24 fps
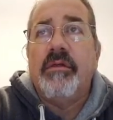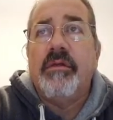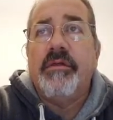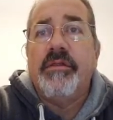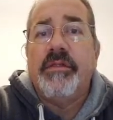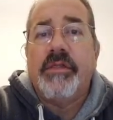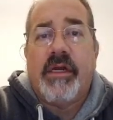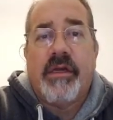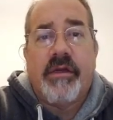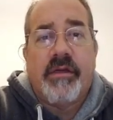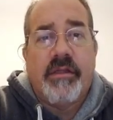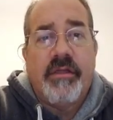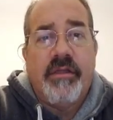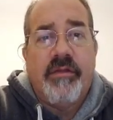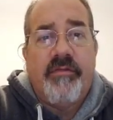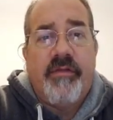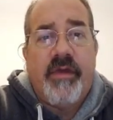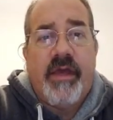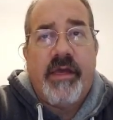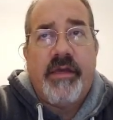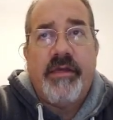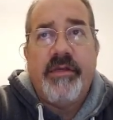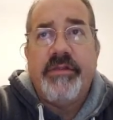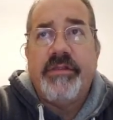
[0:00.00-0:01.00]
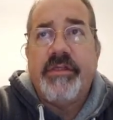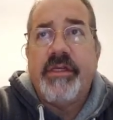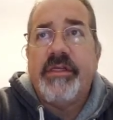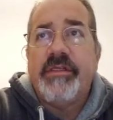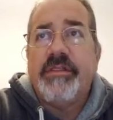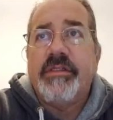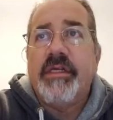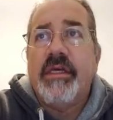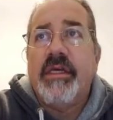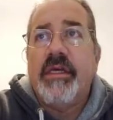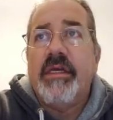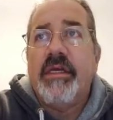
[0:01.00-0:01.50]
darken the values
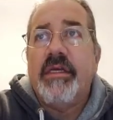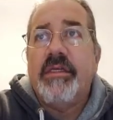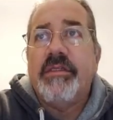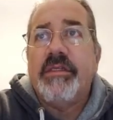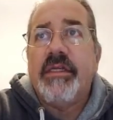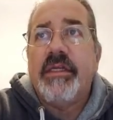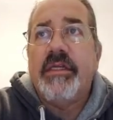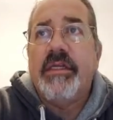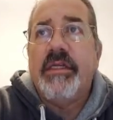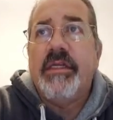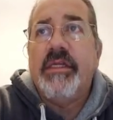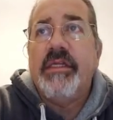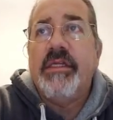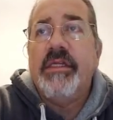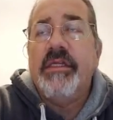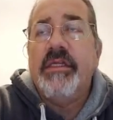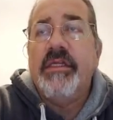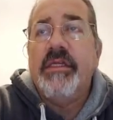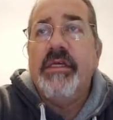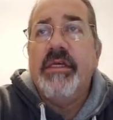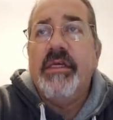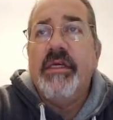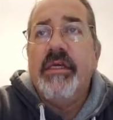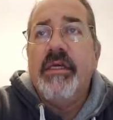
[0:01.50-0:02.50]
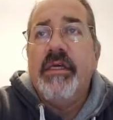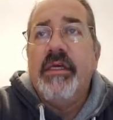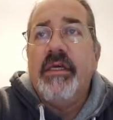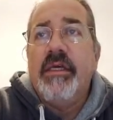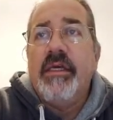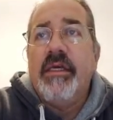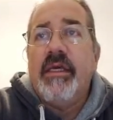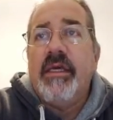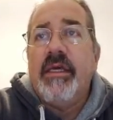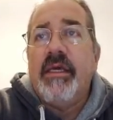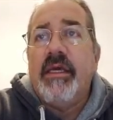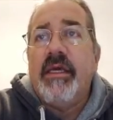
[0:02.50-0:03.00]
as I needed,
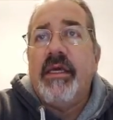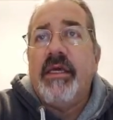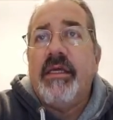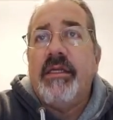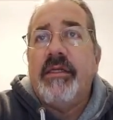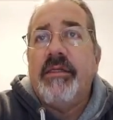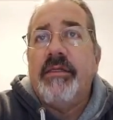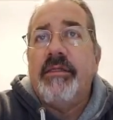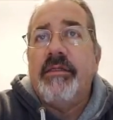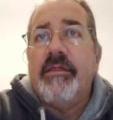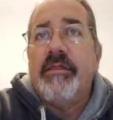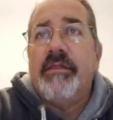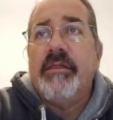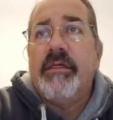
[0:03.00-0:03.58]
and